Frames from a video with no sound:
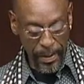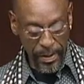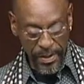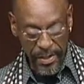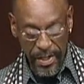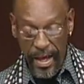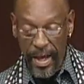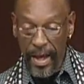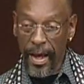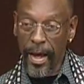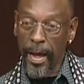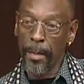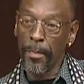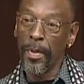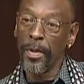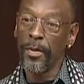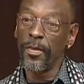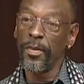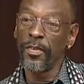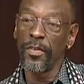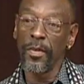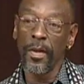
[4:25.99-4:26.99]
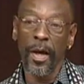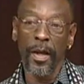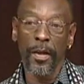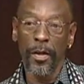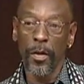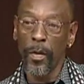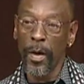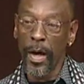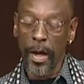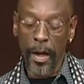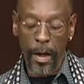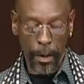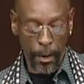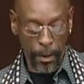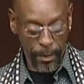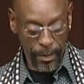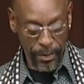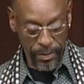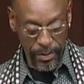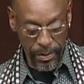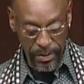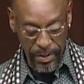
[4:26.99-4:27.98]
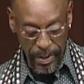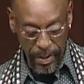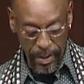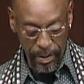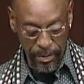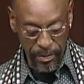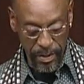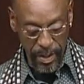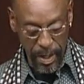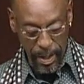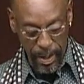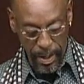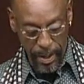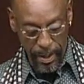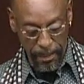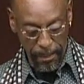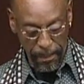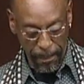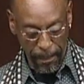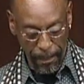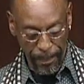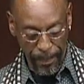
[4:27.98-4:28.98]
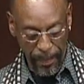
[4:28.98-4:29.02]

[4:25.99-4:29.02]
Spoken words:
Time does not know how to tell time.